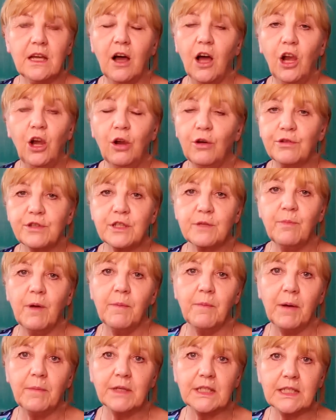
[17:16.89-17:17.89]
I lost my
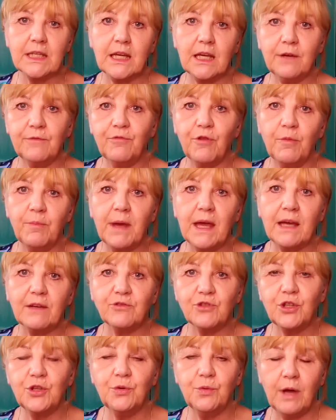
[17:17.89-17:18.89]
mum and dad for about
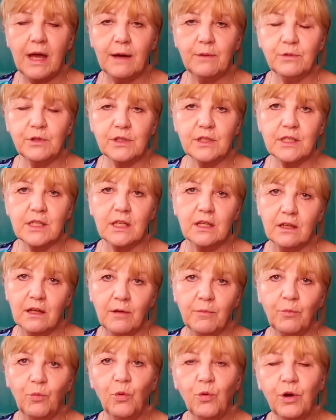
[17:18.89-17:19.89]
two hours, and
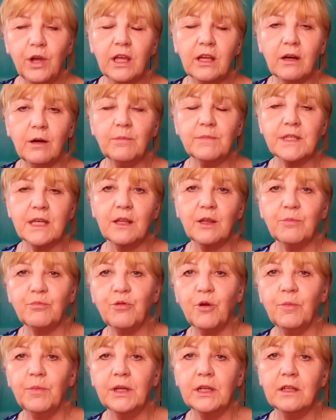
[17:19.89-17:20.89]
I'm walking up and down the
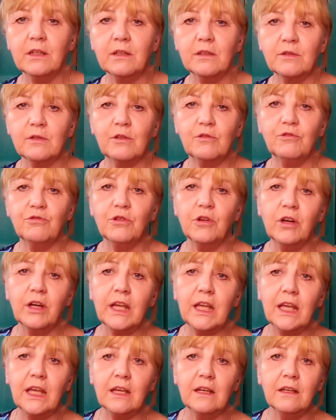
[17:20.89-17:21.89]
promenade
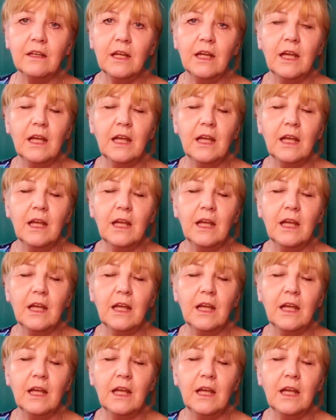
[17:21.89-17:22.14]
crying.